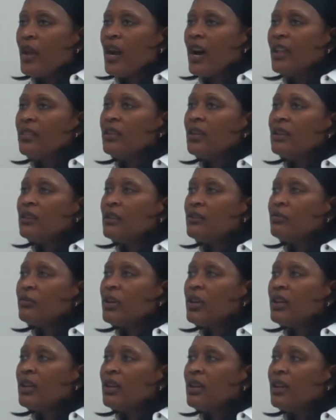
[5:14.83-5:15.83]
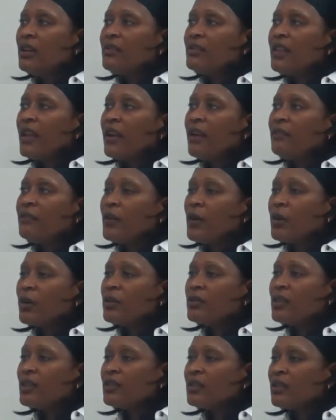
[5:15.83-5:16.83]
I think the trick is staying
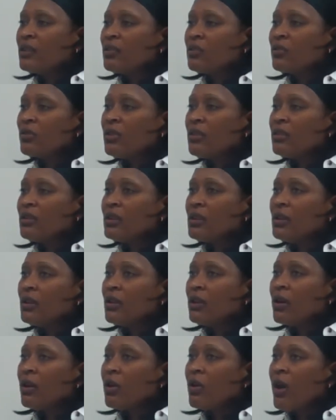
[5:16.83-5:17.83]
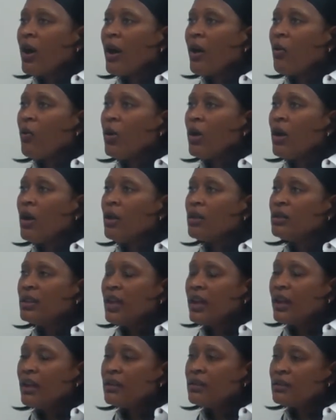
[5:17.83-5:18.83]
focused as a unit, you know, how well
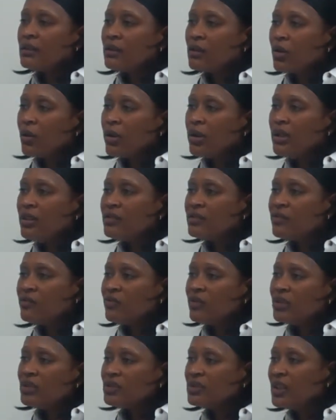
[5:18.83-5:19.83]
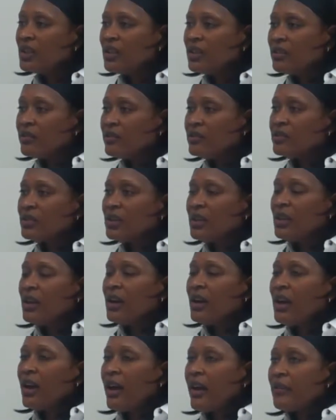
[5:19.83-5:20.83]
that cohesiveness is.
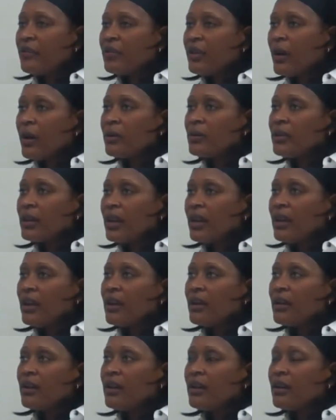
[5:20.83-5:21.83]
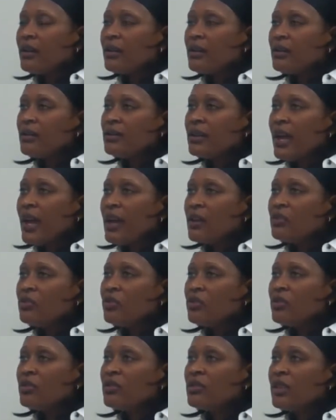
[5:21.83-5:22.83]
I thought that
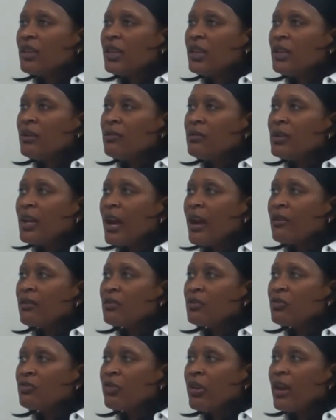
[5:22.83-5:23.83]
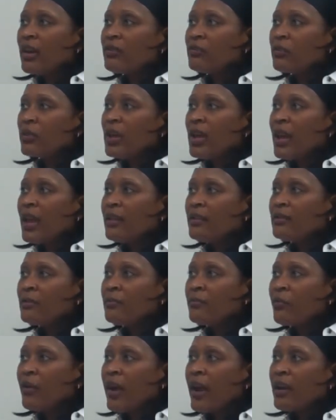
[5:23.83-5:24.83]
last year's team down the stretch, we had
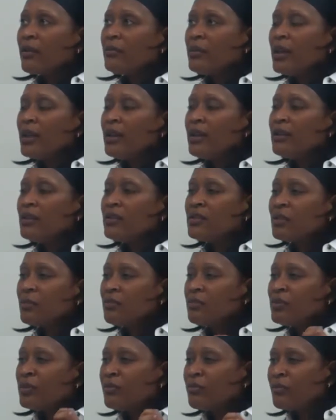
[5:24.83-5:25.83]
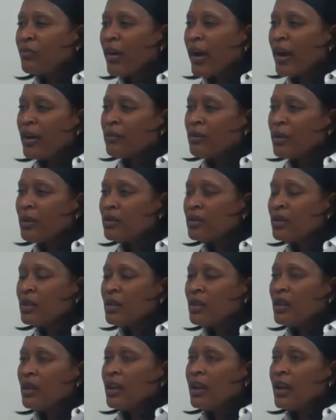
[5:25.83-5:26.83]
some fragments,
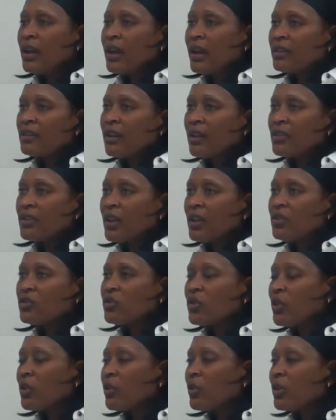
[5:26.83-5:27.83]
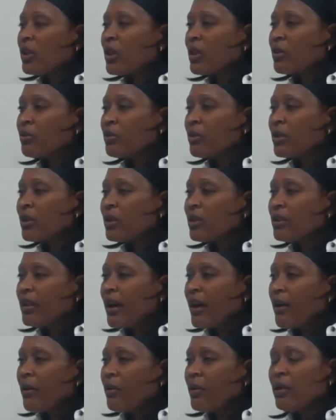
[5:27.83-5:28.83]
and I thought they showed at a critical
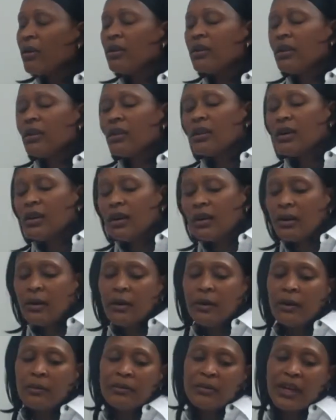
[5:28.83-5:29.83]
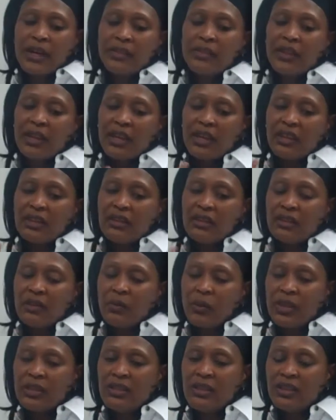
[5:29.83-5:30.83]
hour. I think
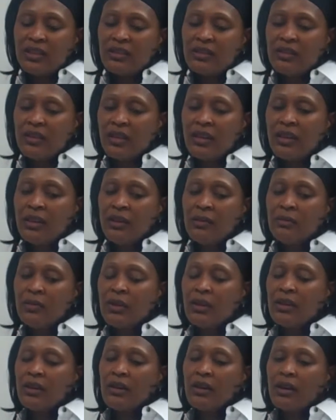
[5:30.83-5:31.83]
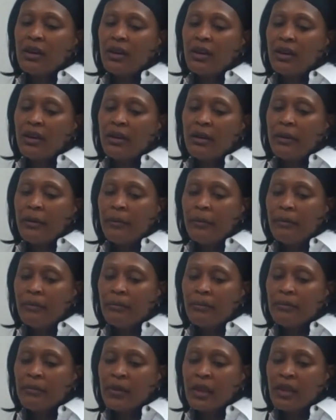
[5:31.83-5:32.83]
with this team, I
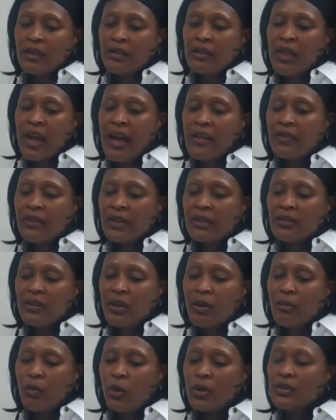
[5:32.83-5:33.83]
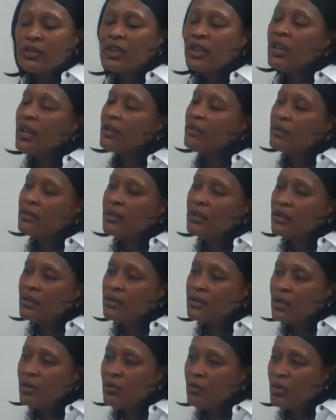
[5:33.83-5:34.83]
think they're more together than the
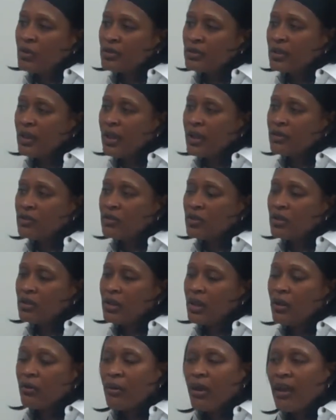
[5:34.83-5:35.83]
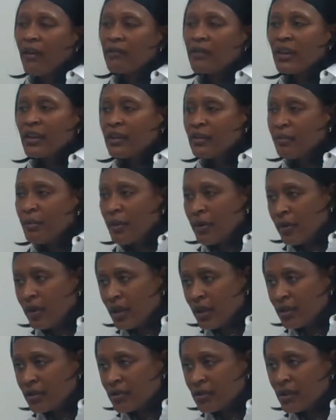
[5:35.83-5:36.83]
team was last year. They don't have the
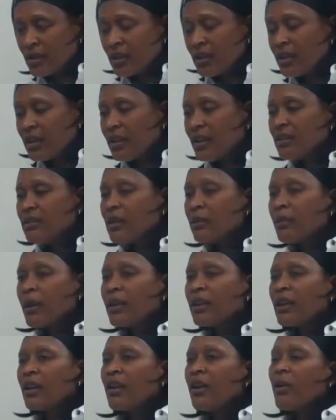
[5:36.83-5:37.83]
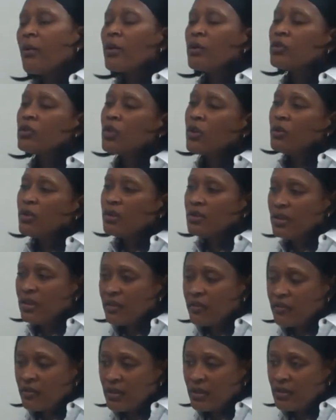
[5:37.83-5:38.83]
experience. They might not always show the
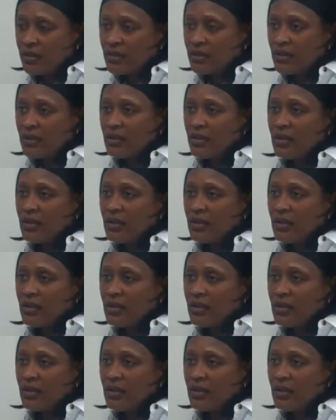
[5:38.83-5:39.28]
toughness,